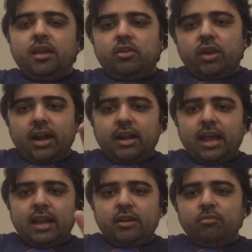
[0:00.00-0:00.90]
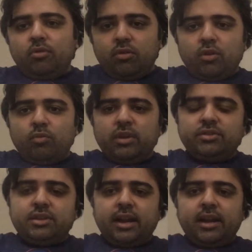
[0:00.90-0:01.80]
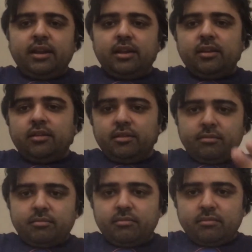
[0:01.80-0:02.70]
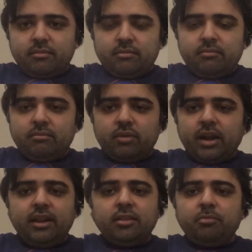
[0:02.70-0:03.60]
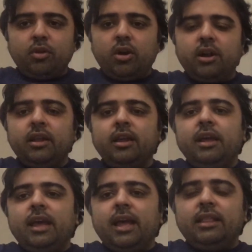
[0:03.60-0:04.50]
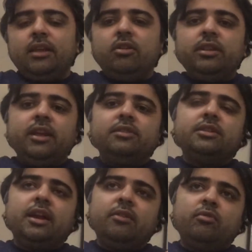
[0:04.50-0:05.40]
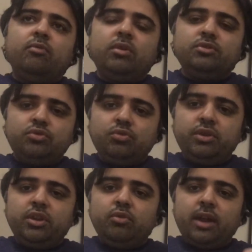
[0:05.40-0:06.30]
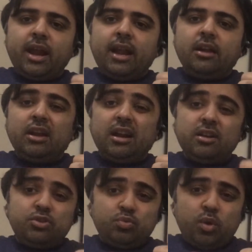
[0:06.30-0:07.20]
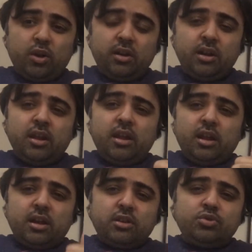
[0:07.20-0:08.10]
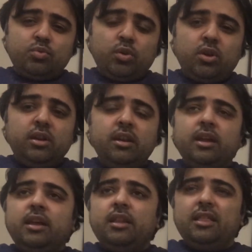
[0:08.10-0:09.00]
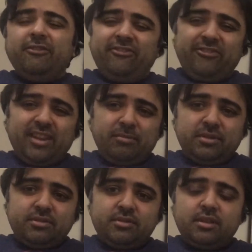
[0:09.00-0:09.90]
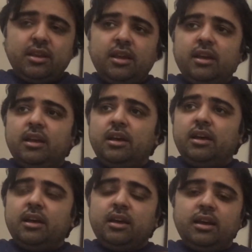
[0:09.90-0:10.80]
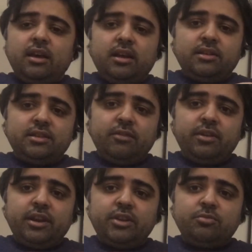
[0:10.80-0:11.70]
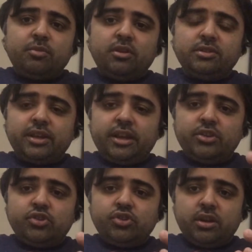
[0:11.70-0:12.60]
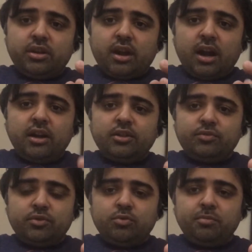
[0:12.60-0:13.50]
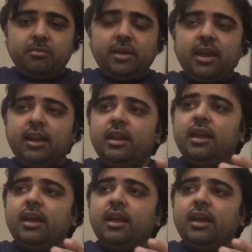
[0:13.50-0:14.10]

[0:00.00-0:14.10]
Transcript: You had Alan Moore on one side writing the plot, and then on the other side for one story you had Kurt Swan, the famous Silver Age, Bronze Age artist for Superman.